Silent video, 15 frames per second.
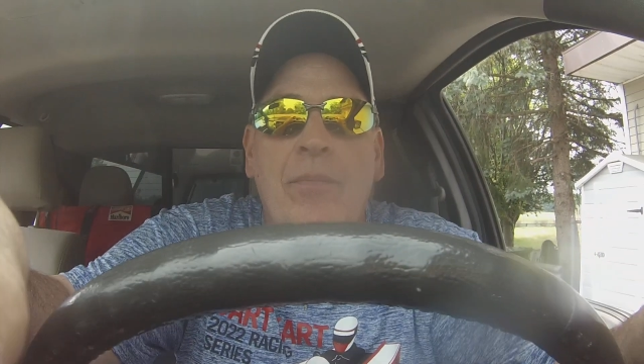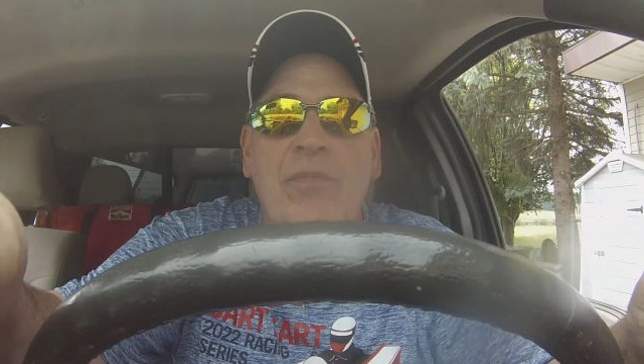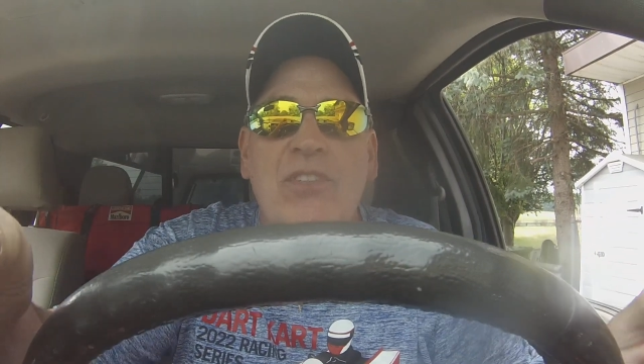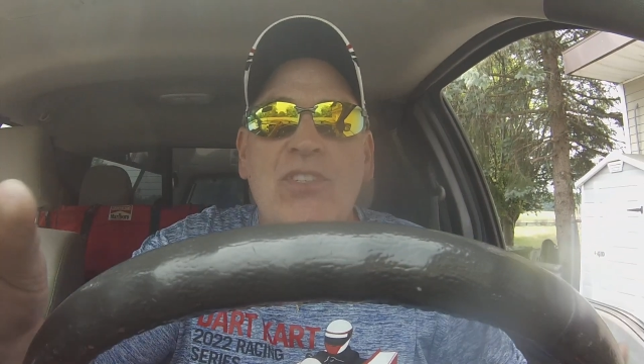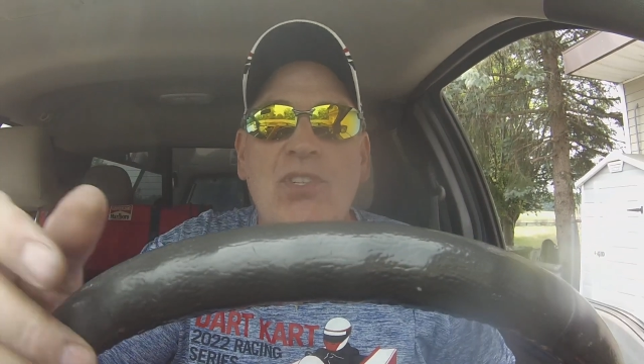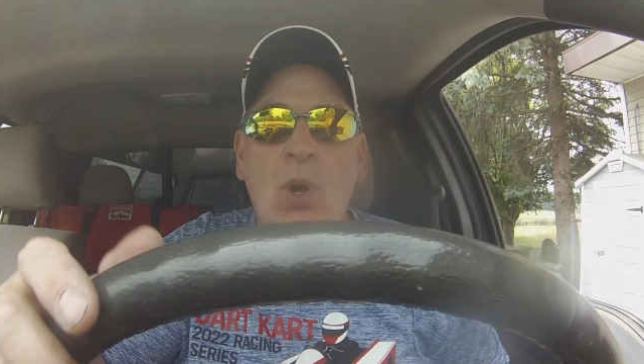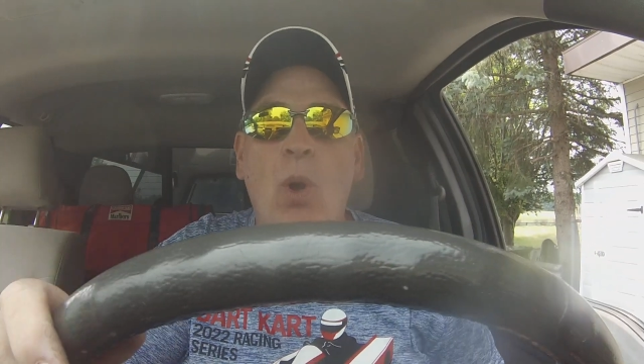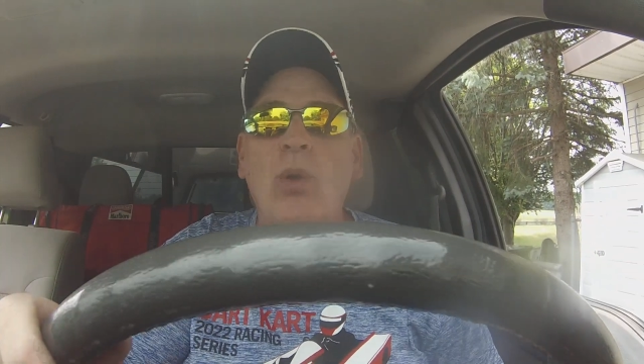
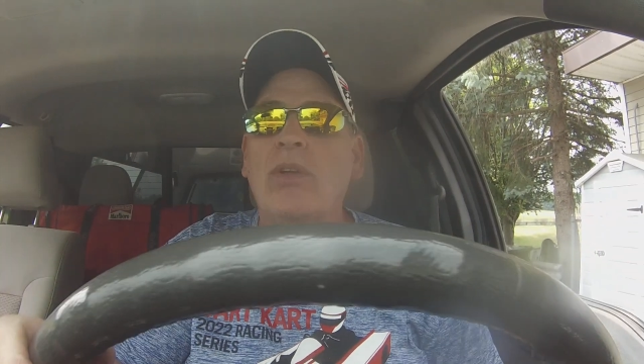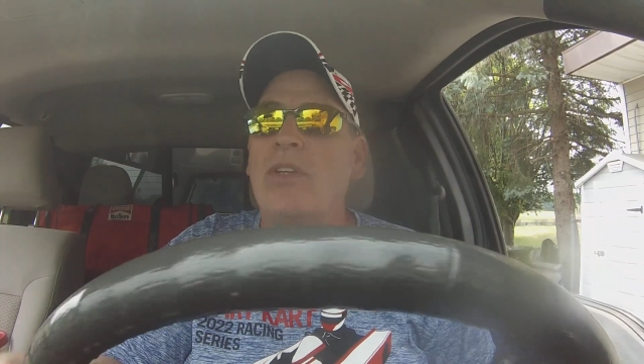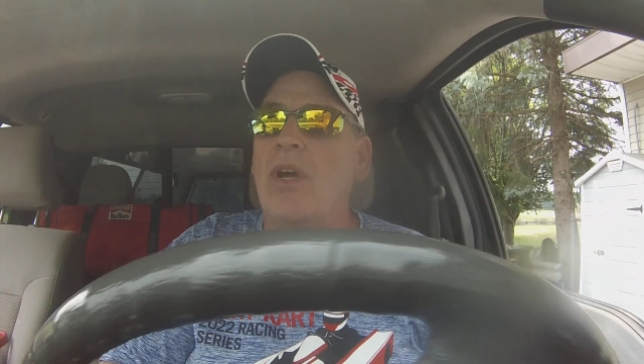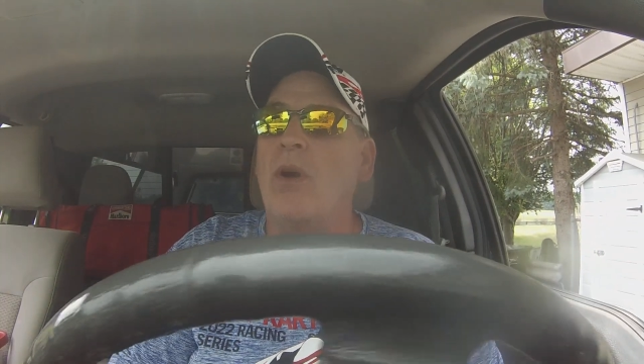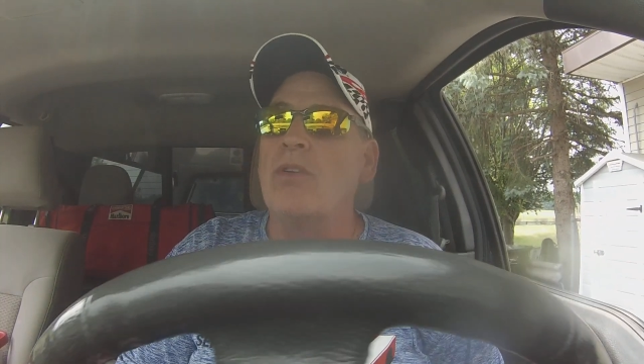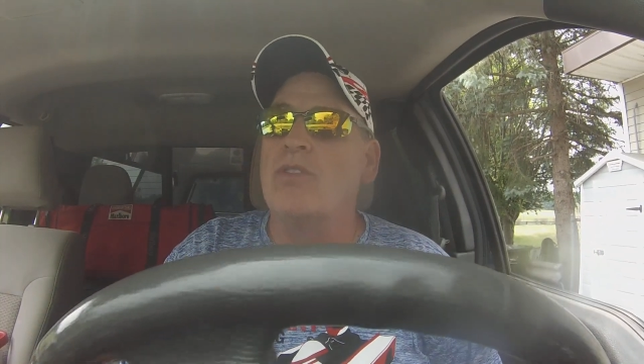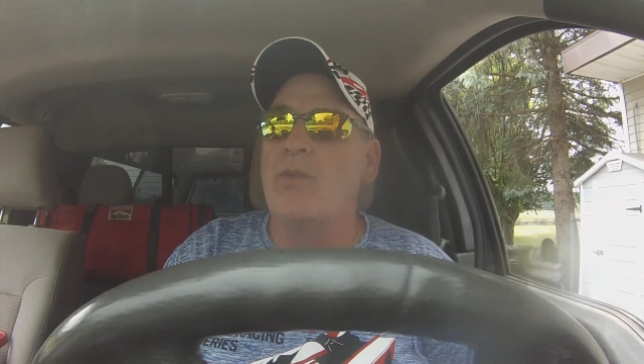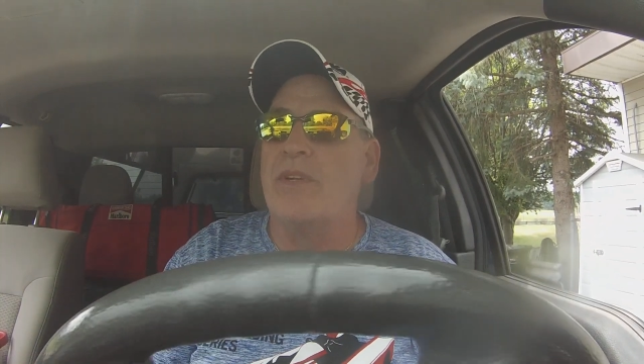sold
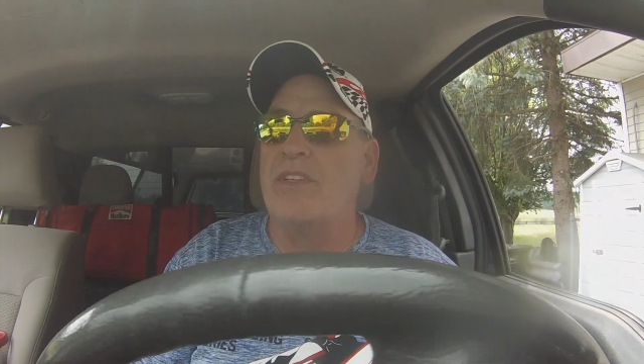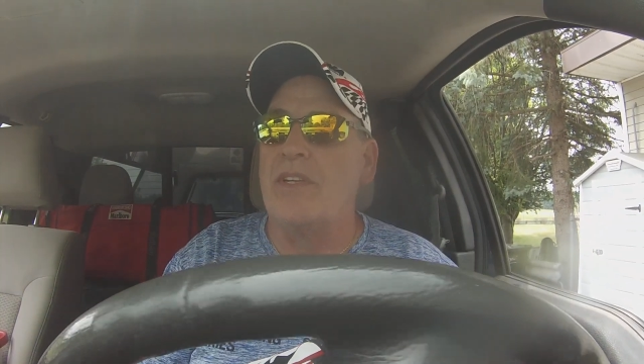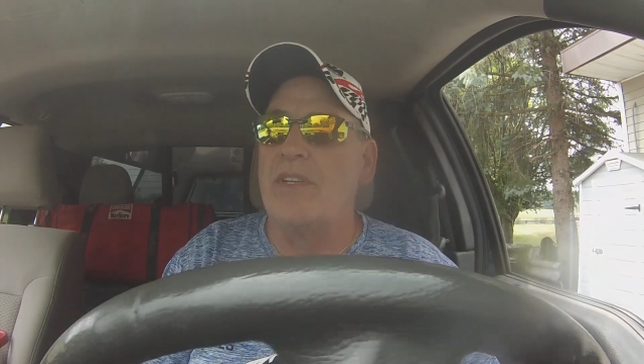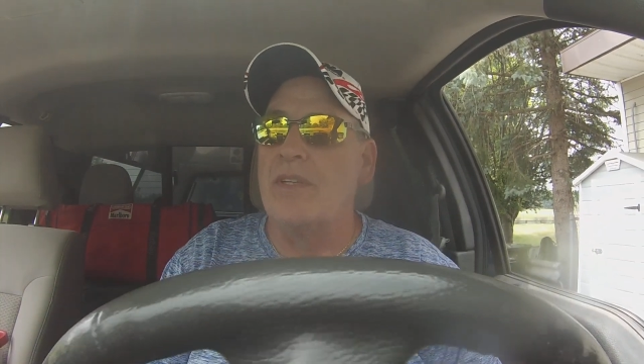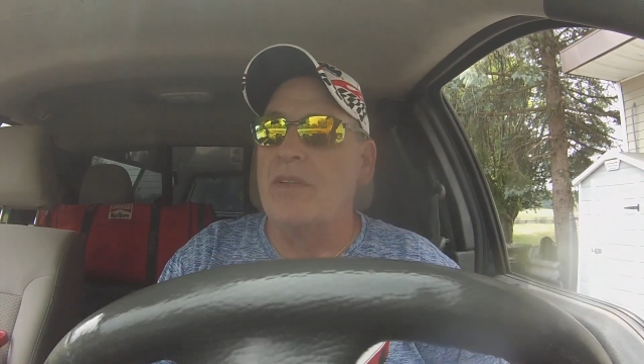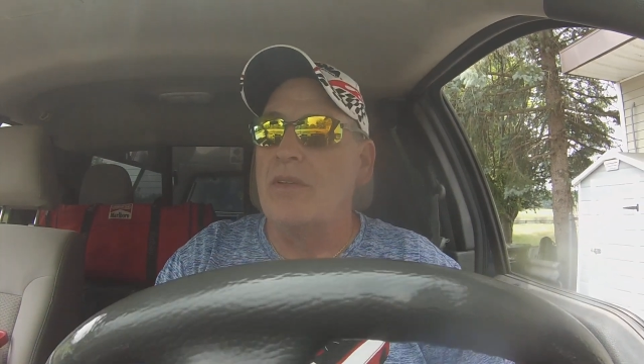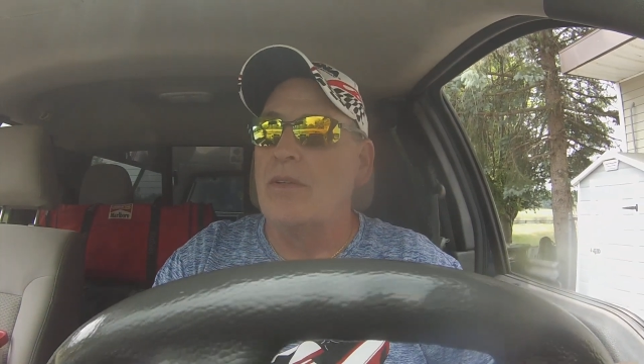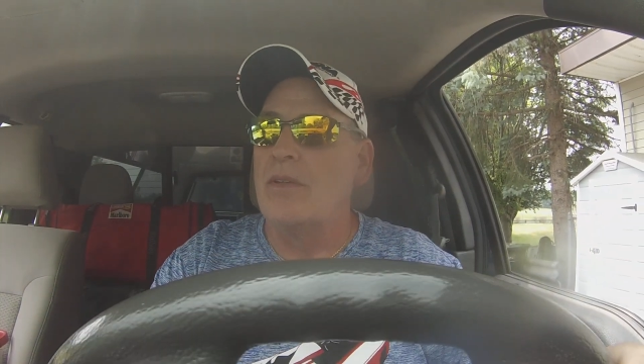those with
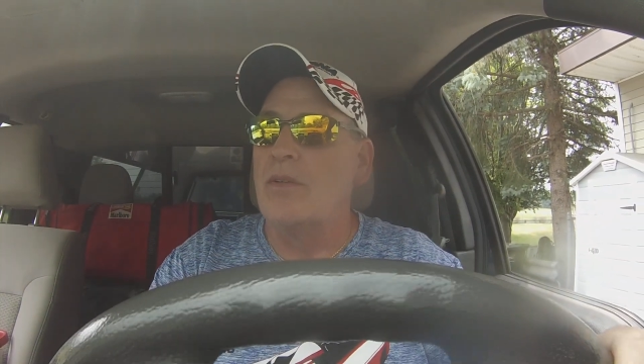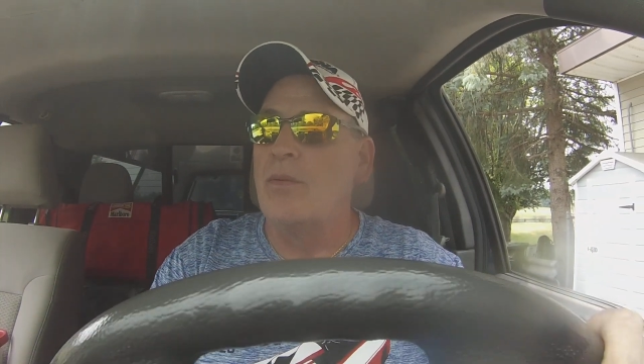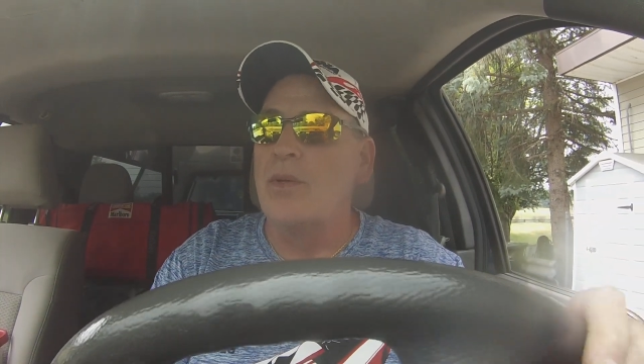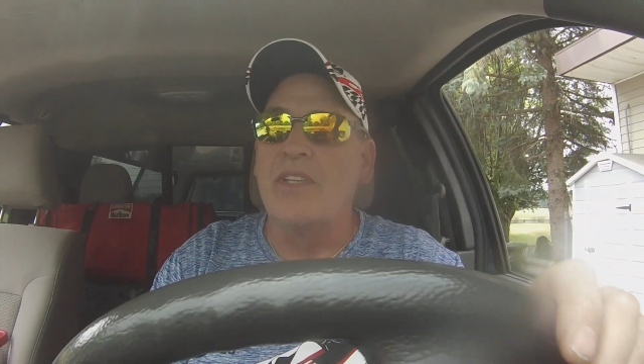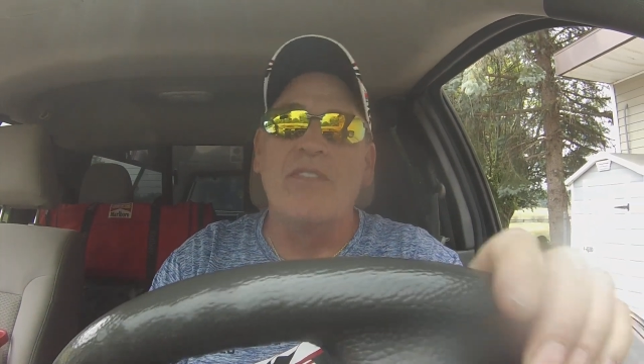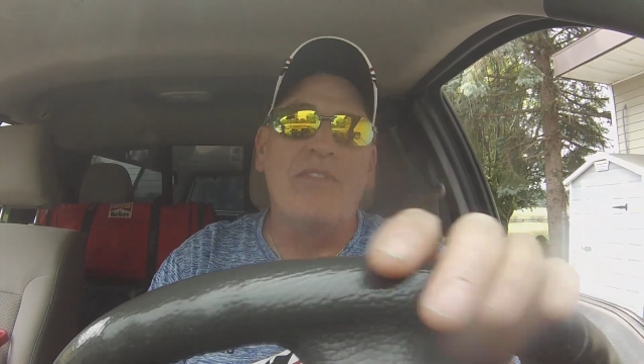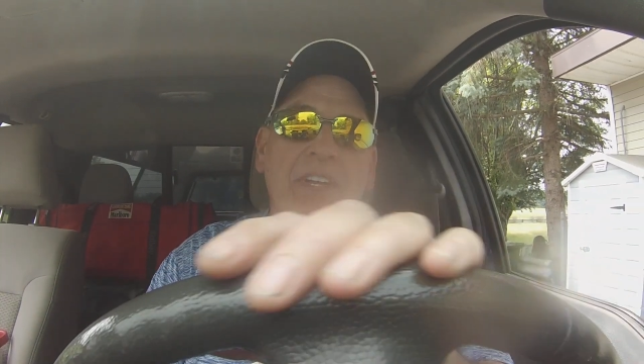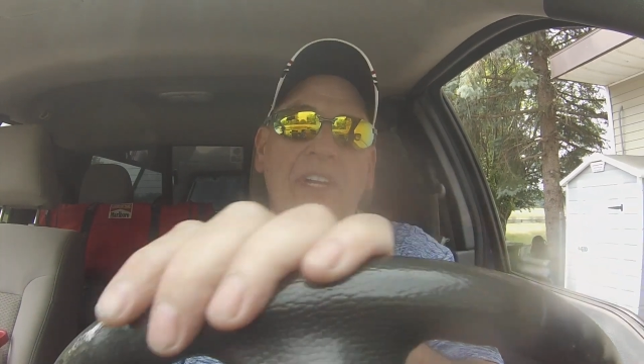the
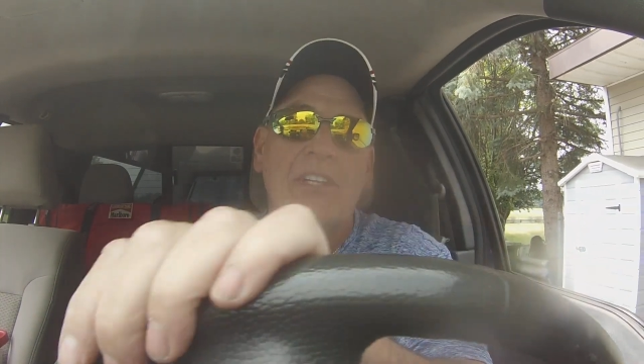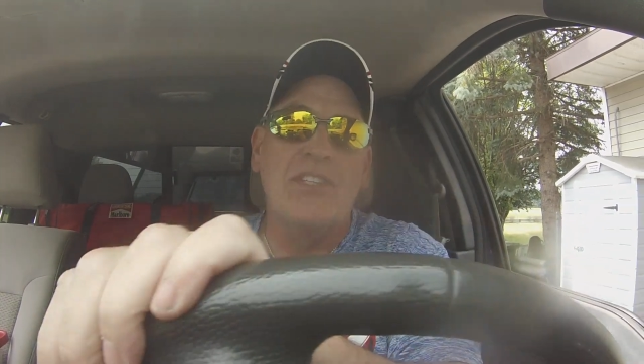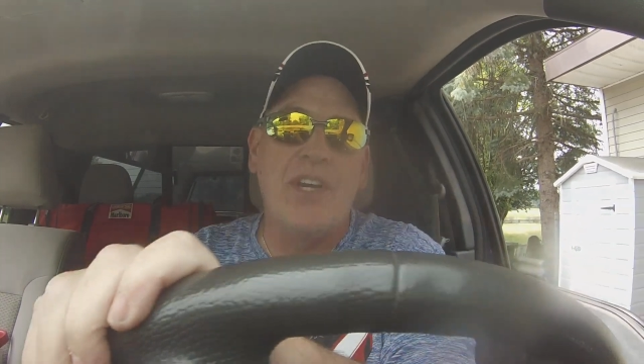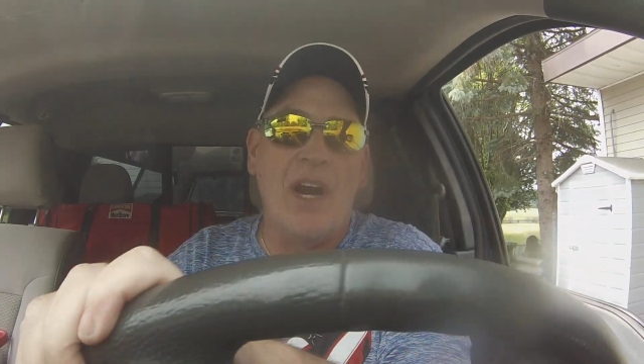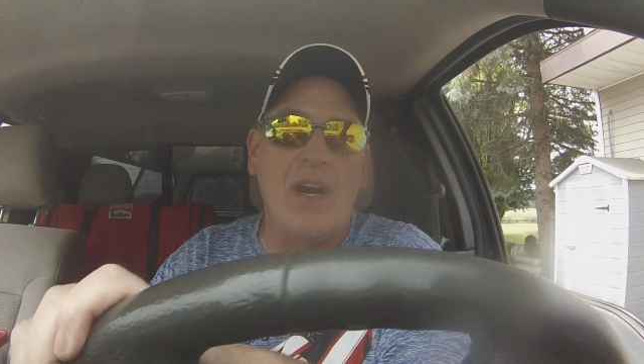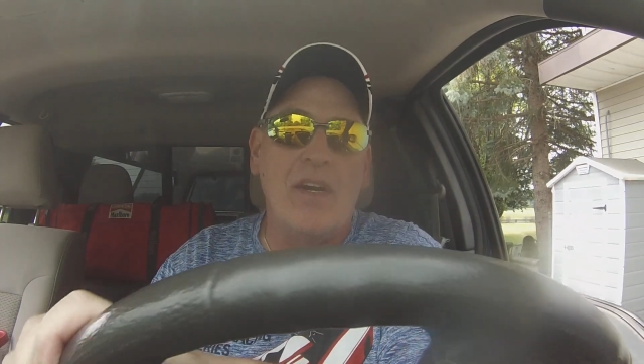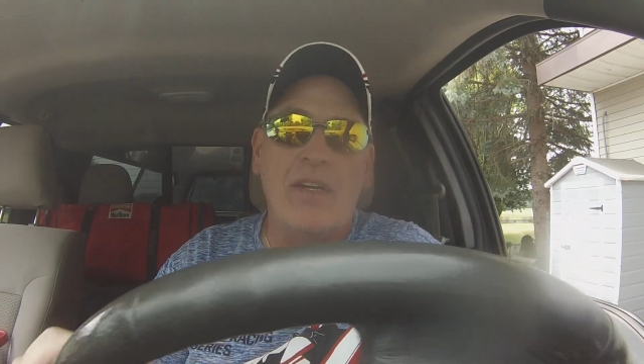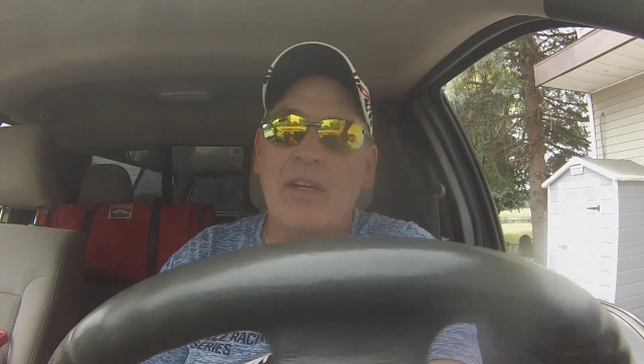vintage
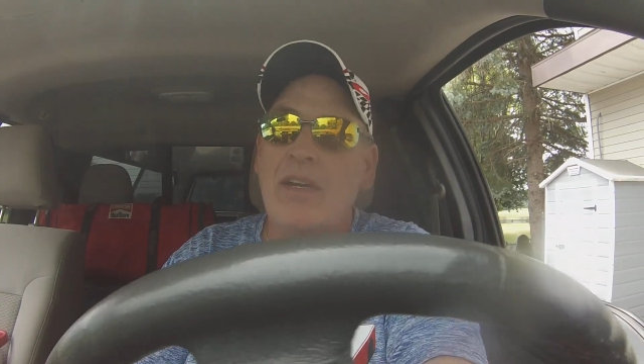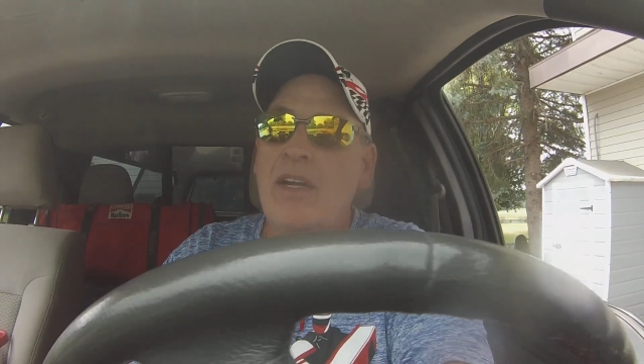kart